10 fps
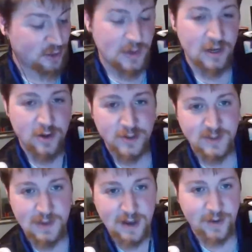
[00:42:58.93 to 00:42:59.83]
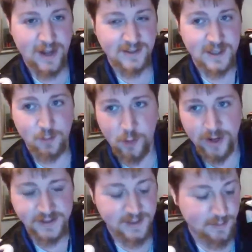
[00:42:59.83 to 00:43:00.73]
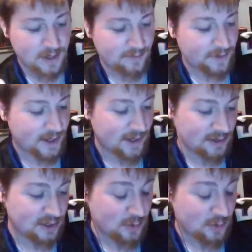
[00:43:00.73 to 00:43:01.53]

nobody knows about and ends up winning somebody fucking